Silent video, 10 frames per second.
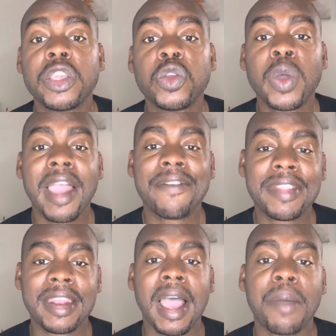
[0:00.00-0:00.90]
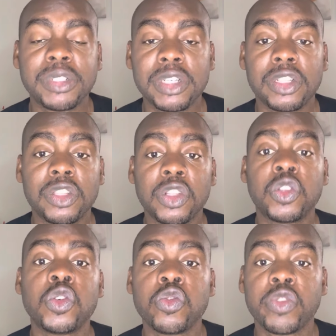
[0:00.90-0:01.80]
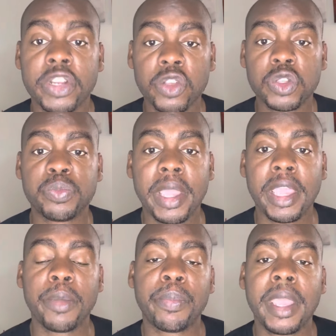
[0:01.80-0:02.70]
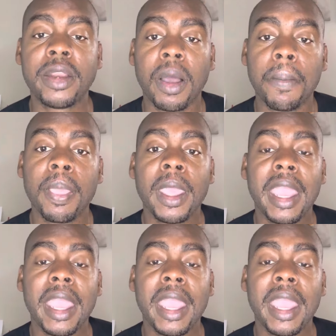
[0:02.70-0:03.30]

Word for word: you have that option to do reduce pay, paid up.